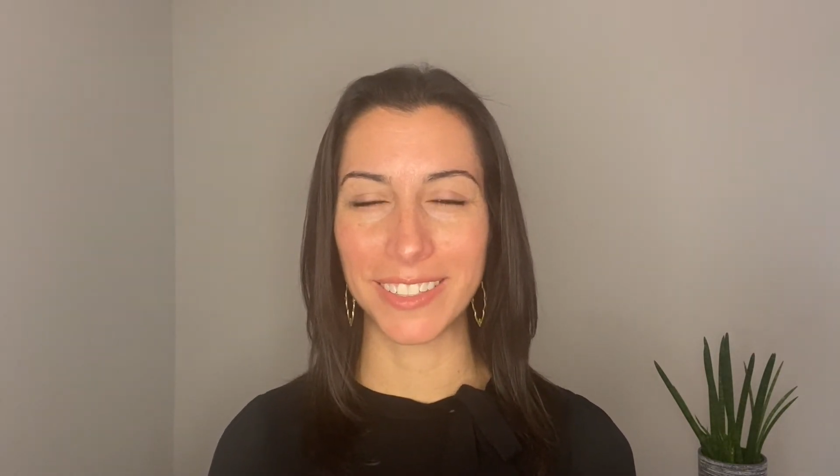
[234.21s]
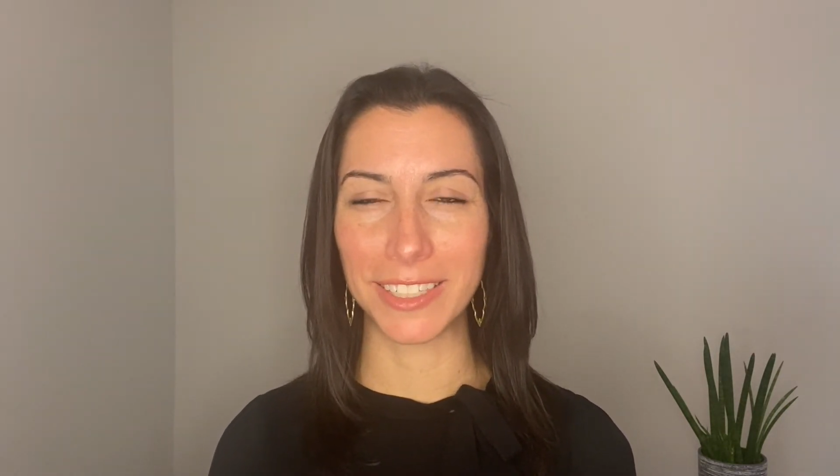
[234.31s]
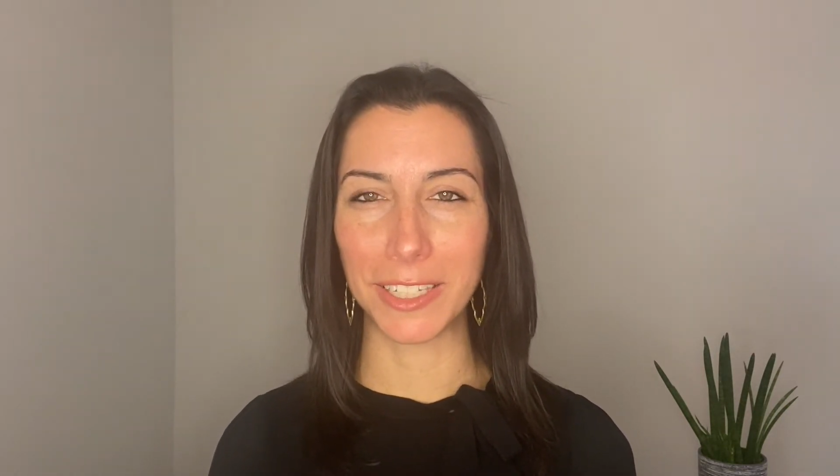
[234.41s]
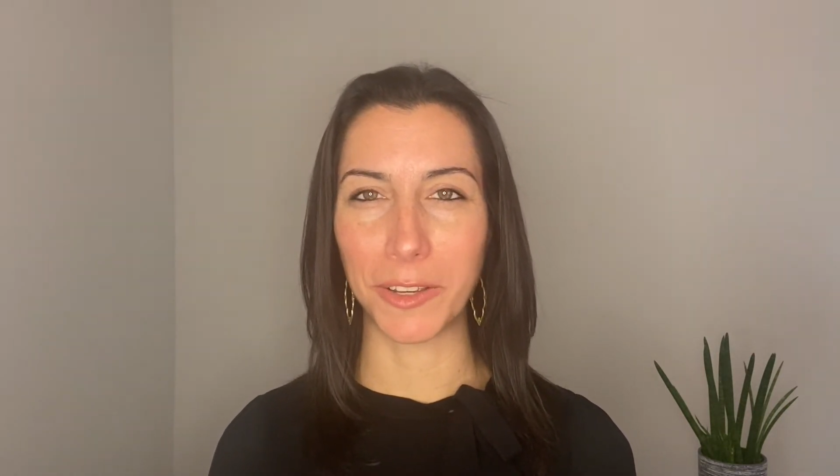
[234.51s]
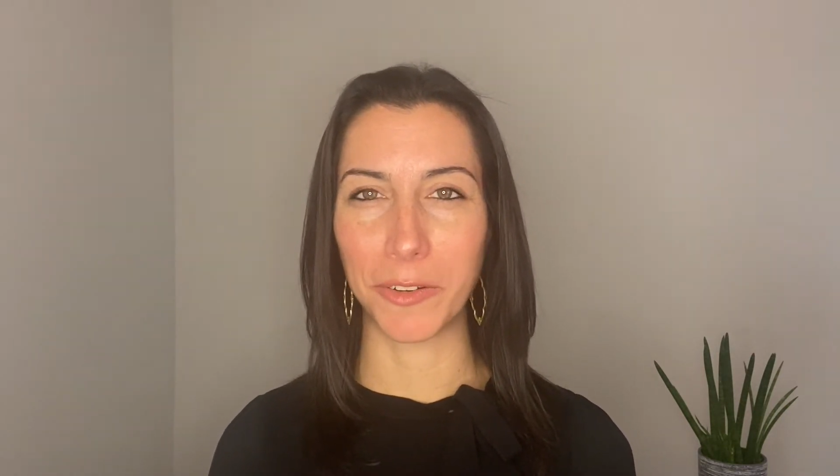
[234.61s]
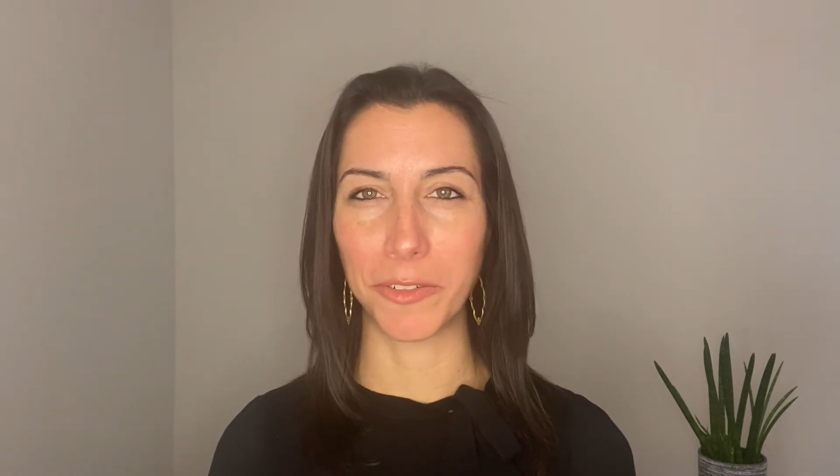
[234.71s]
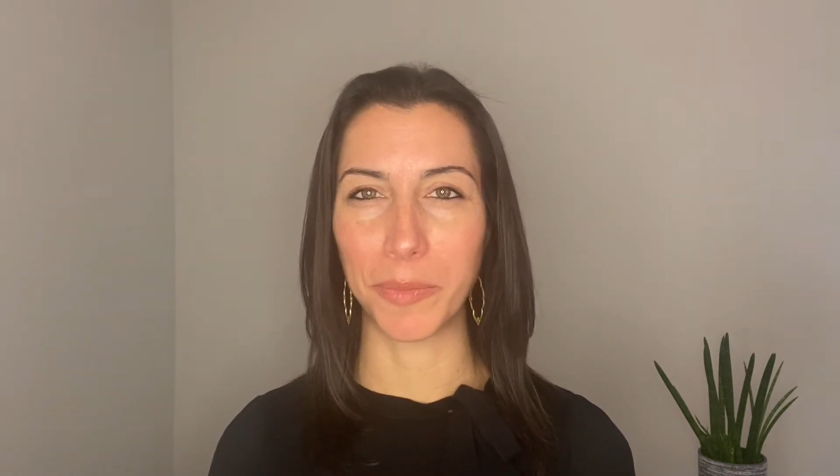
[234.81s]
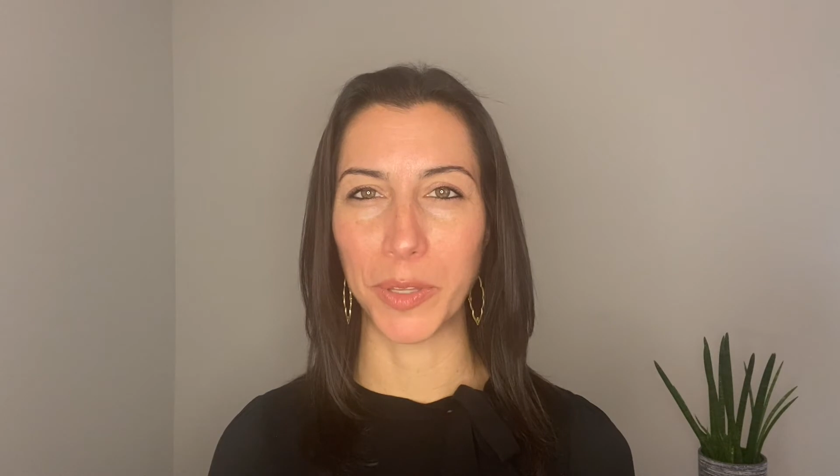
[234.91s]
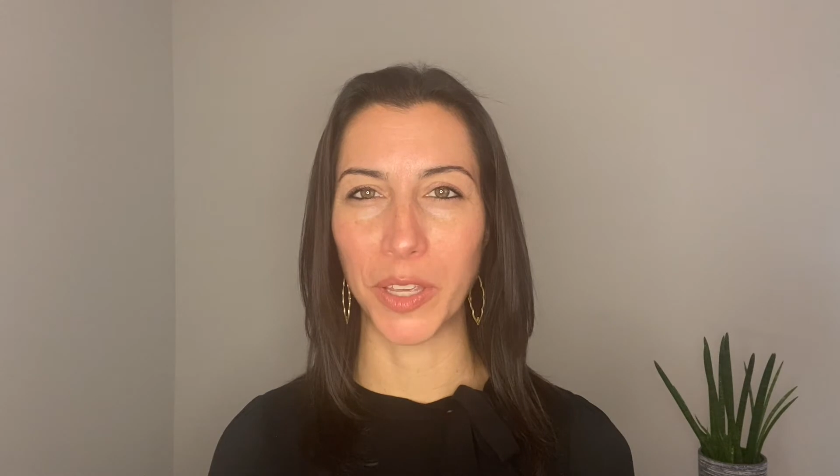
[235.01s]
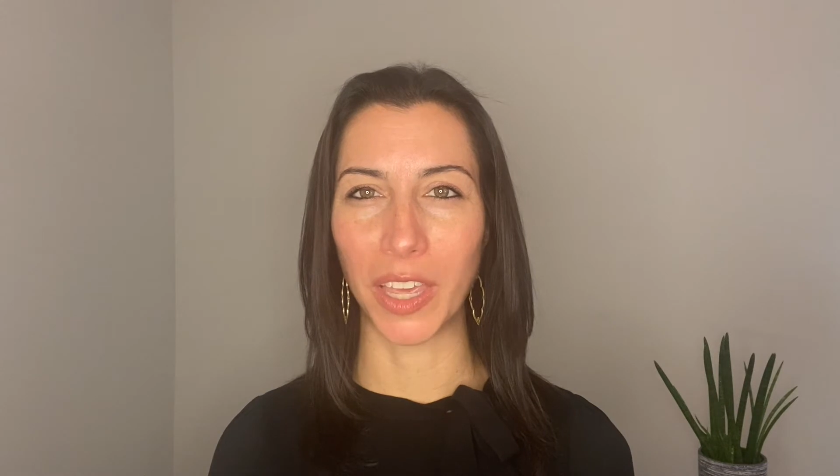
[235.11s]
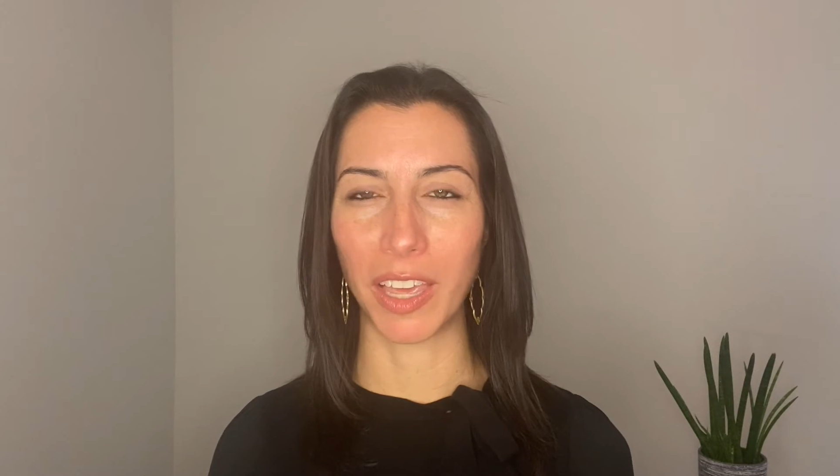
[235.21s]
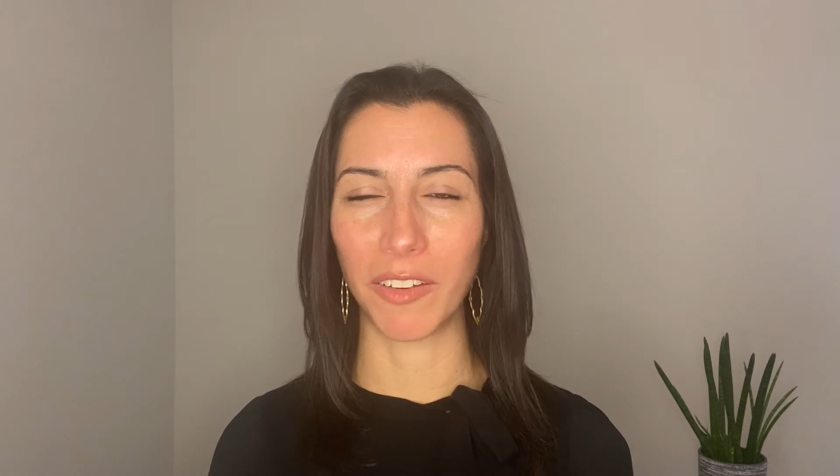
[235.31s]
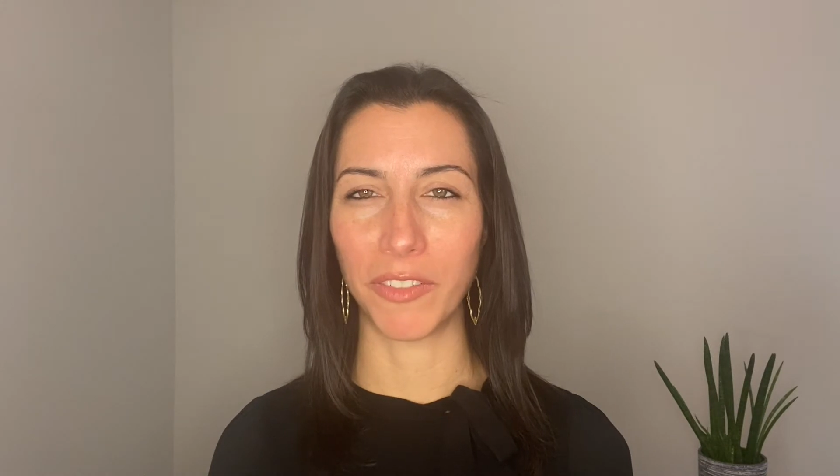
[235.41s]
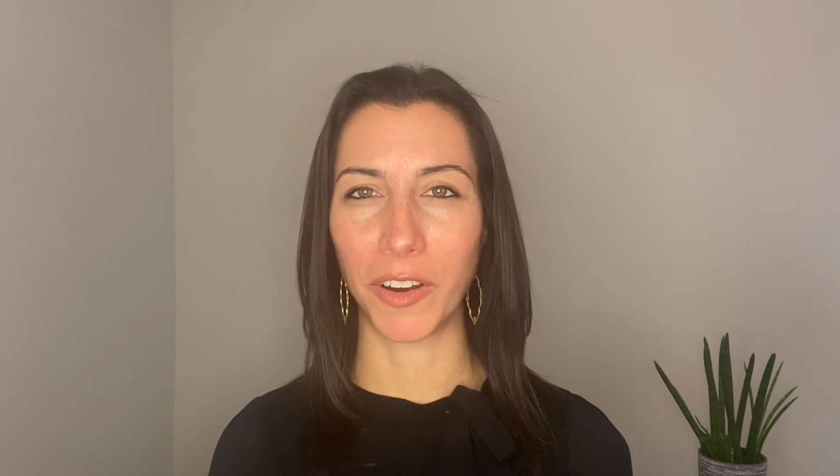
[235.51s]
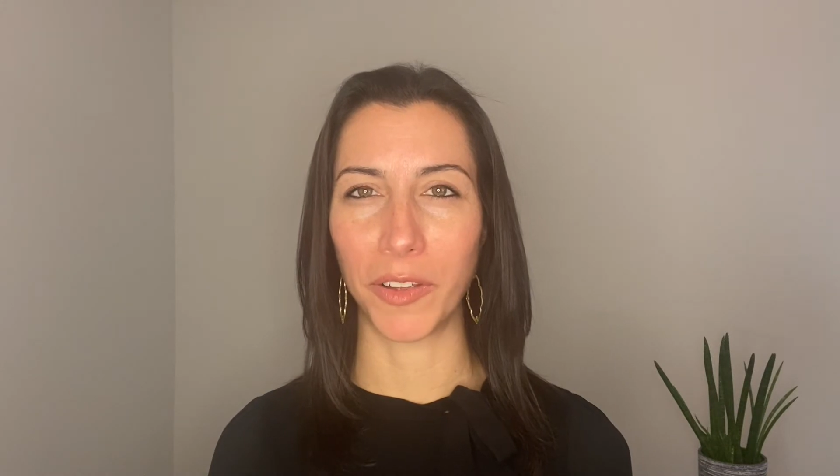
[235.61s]
to go from looking
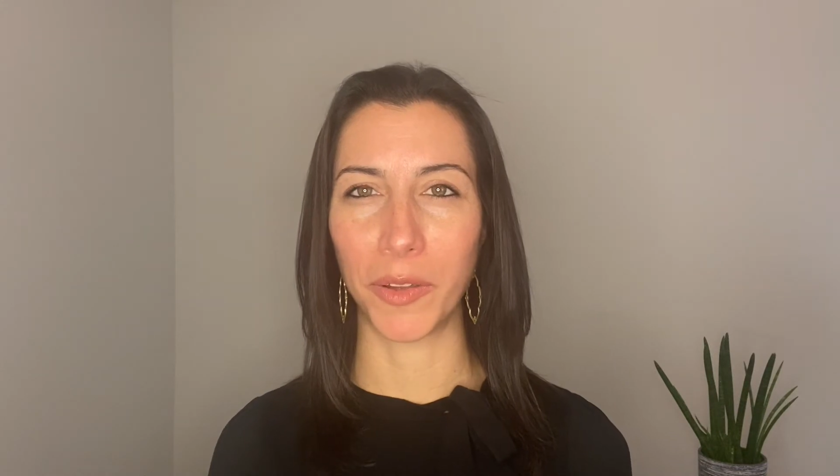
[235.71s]
farther